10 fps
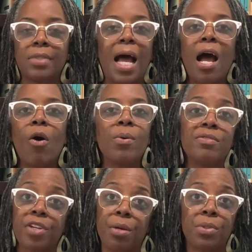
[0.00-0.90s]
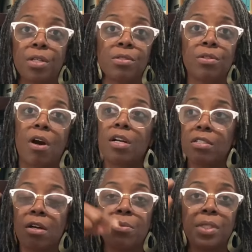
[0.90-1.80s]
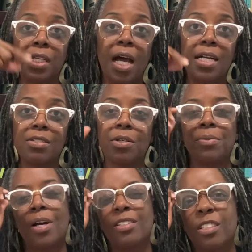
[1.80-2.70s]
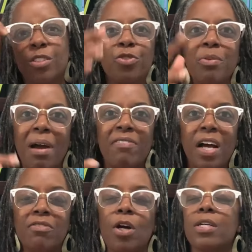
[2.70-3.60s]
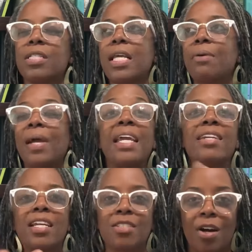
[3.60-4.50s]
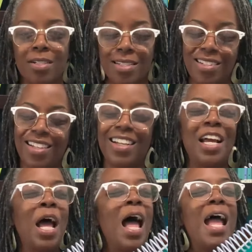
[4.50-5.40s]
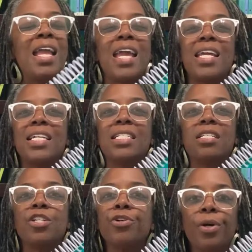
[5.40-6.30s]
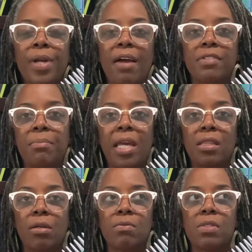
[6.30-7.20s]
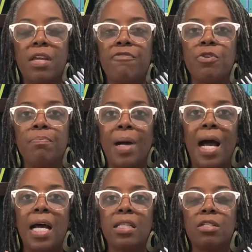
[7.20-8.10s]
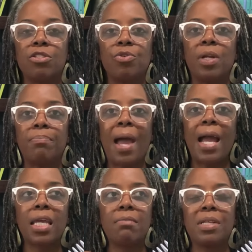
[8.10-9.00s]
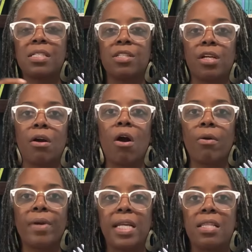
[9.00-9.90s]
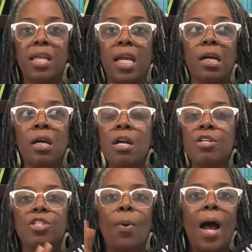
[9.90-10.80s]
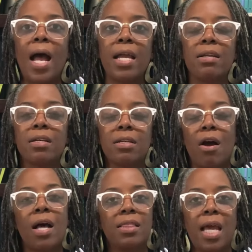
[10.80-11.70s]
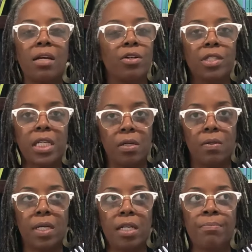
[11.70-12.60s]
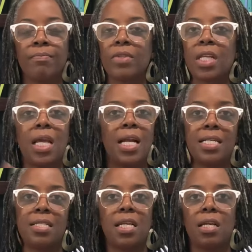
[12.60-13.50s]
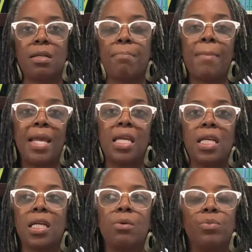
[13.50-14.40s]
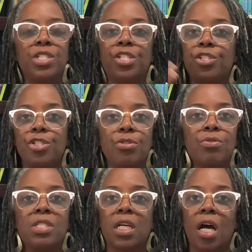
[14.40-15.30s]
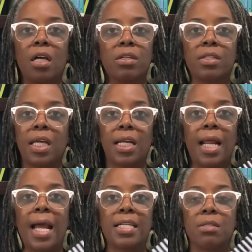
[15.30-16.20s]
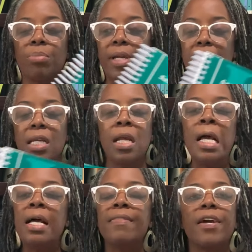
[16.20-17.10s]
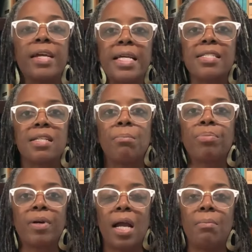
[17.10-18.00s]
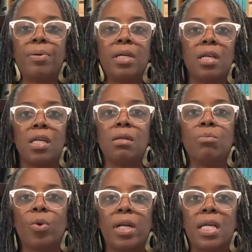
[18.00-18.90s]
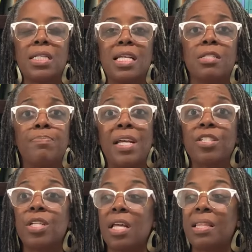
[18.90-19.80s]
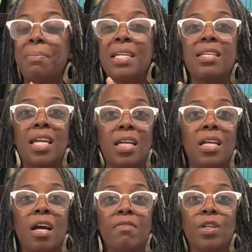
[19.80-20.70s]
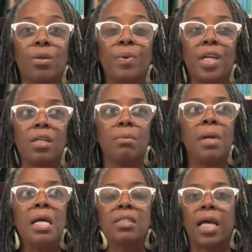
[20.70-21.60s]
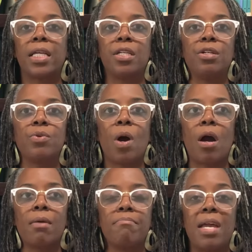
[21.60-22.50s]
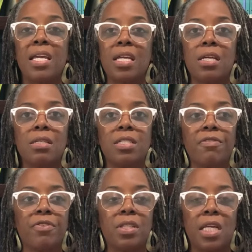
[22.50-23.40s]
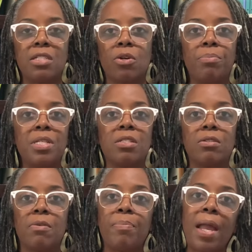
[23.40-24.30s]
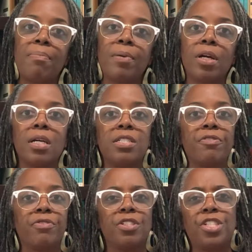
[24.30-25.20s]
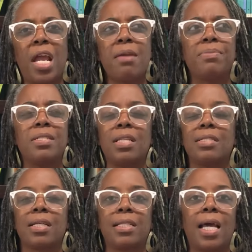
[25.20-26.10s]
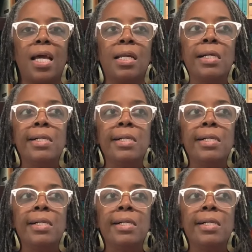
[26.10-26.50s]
I always forget what those little cards are with the lines on them, y'all. The little 3x5 cards. Anyway, index cards. And you don't have to make those if you buy the student packet because they're already there. So I caught that early on and I didn't make any, just use the color that it had to bring in. There is some prep in the mornings, especially at the beginning of the curriculum. Like you are making different things on pieces of paper and different shapes and things like that.